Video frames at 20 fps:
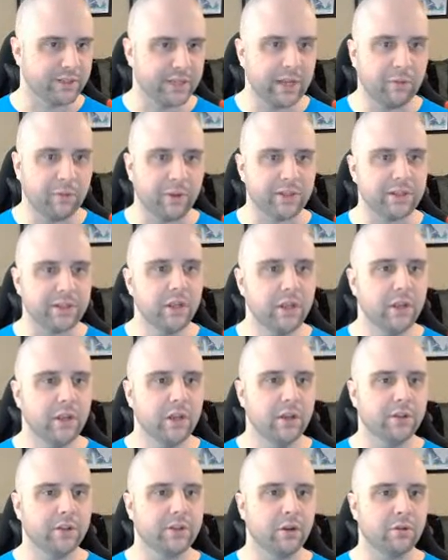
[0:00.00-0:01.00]
Anyways,
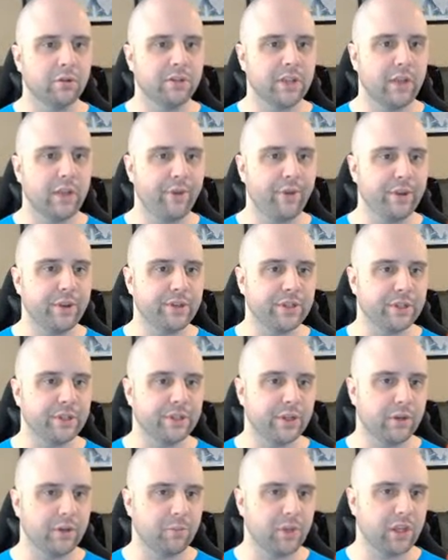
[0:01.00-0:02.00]
so savings is
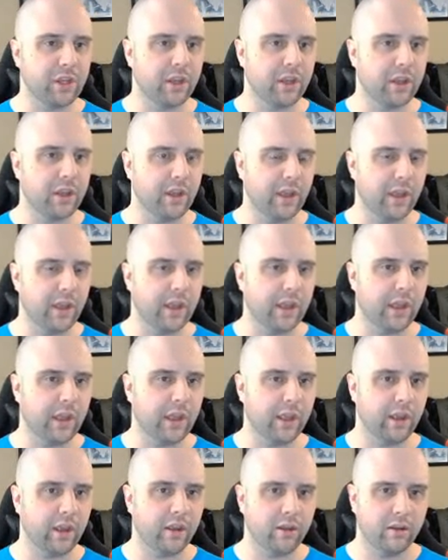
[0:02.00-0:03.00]
going to be
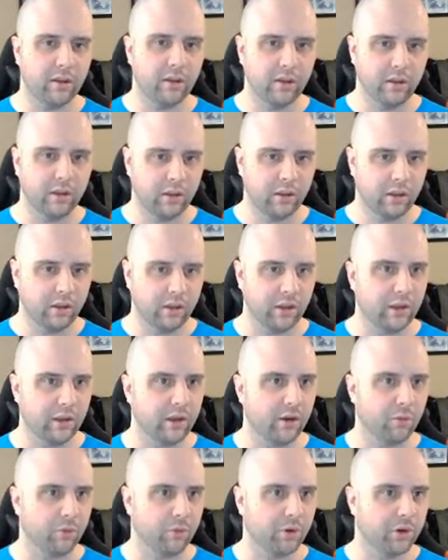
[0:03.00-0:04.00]
a.
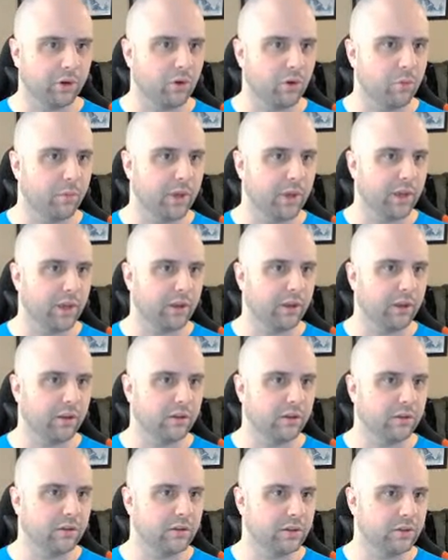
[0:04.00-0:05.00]
We're going to go back
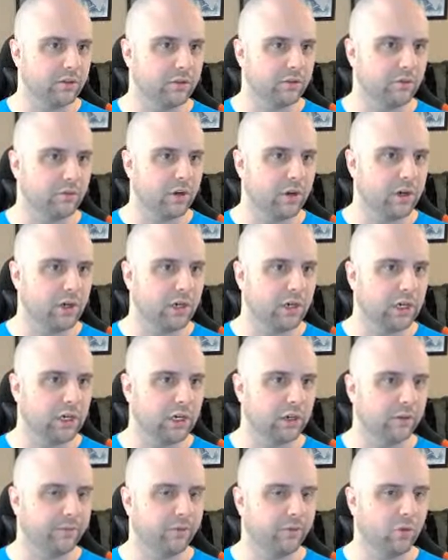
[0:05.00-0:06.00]
into
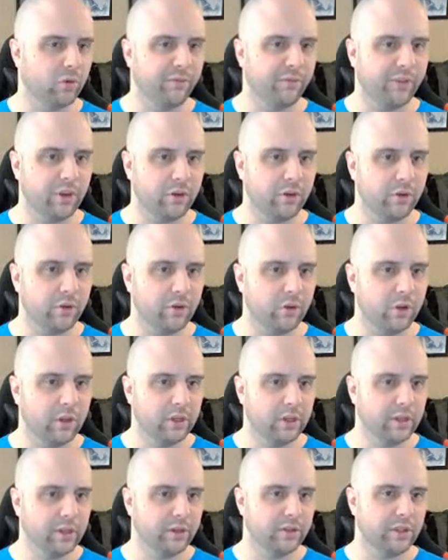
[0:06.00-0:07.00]
our form view.
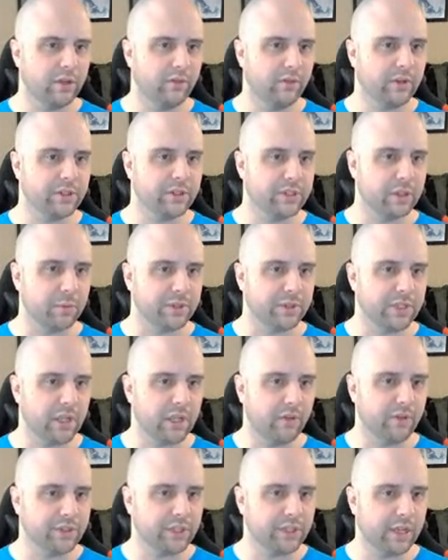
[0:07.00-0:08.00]
Savings is going to be
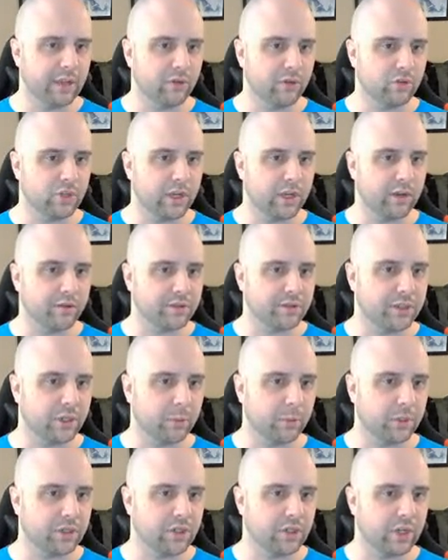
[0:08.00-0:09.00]
savings account. Check-ins is going
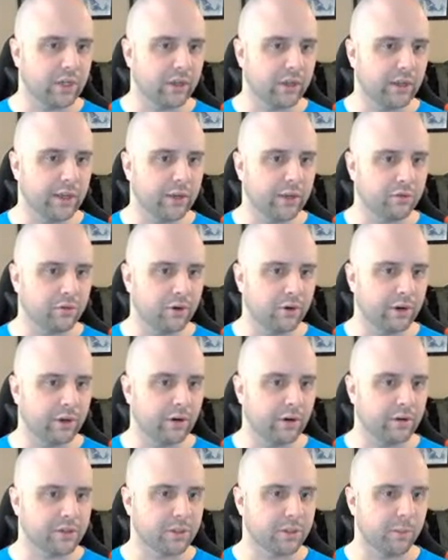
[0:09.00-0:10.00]
to be checking accounts. Credit
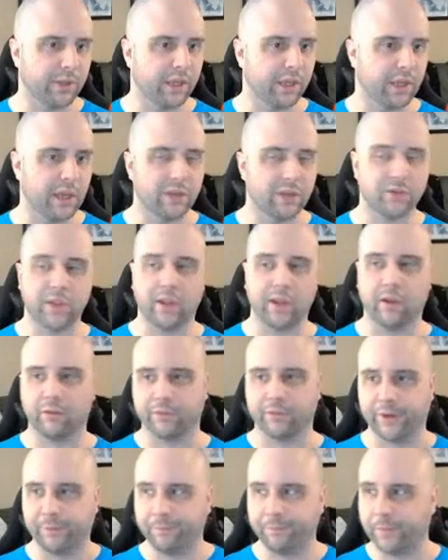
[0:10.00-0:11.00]
cards can be a cash account,
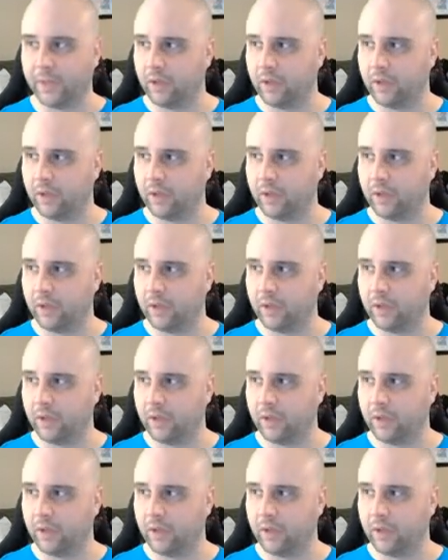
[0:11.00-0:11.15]
right?